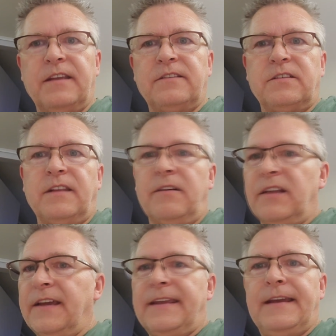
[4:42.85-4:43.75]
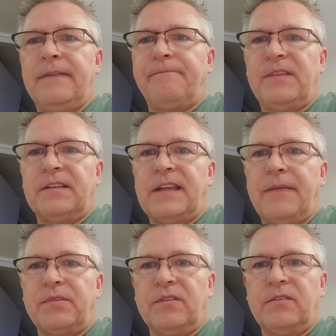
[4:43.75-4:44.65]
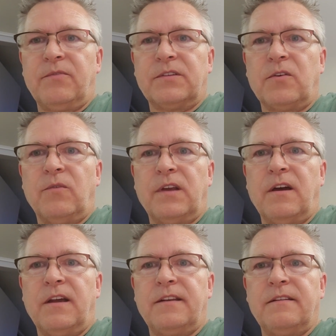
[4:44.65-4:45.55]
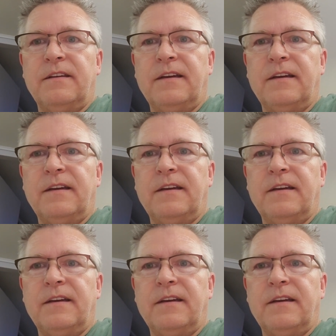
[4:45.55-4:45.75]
And so they're like, yeah, that's absolutely what's going on.